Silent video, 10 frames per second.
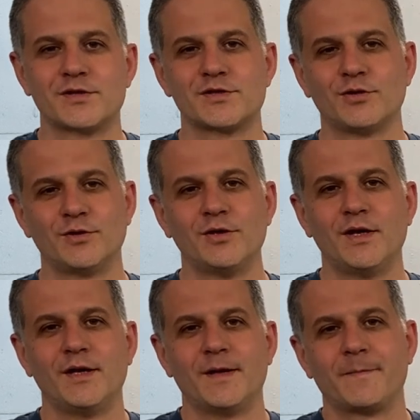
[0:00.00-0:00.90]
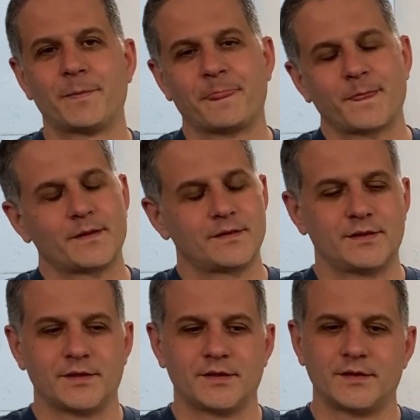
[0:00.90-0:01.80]
So
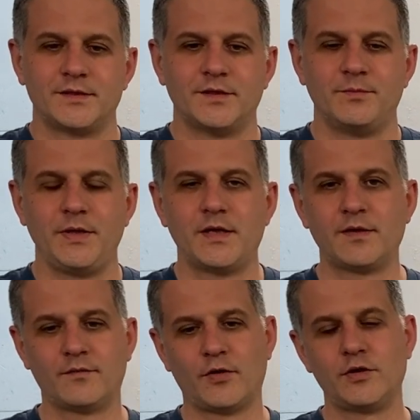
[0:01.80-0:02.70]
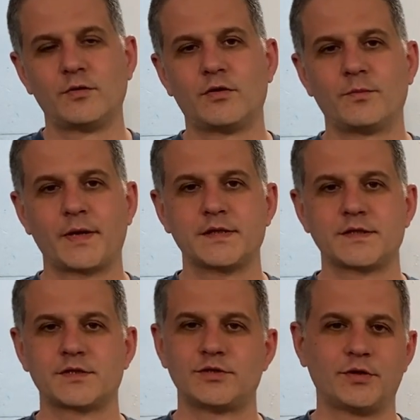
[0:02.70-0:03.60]
the big volume
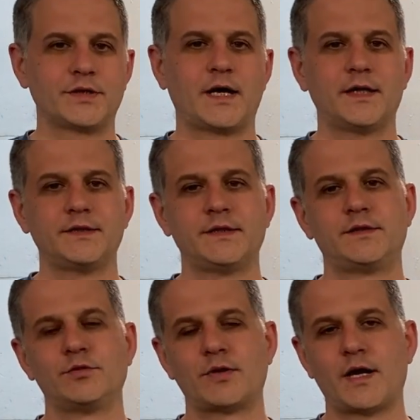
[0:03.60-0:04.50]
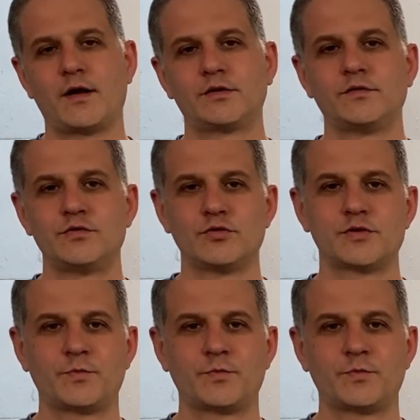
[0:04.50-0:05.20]
compressors don't cut it. You run out of juice